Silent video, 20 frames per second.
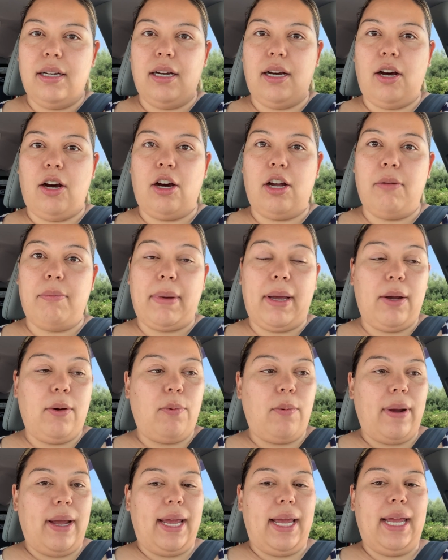on my
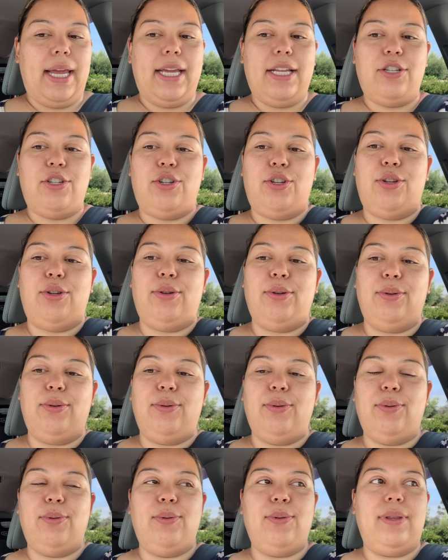way
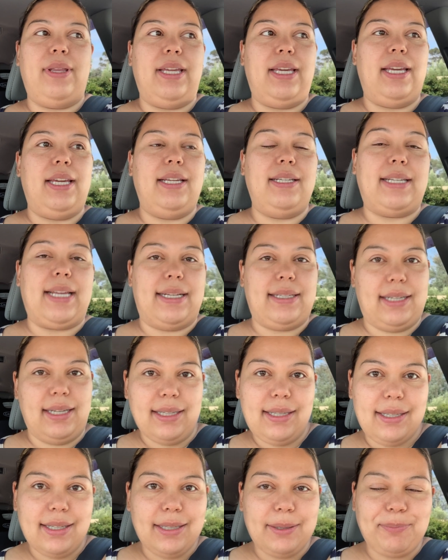to the
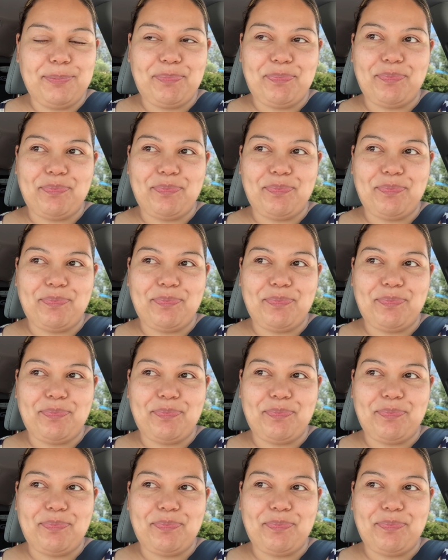dentist.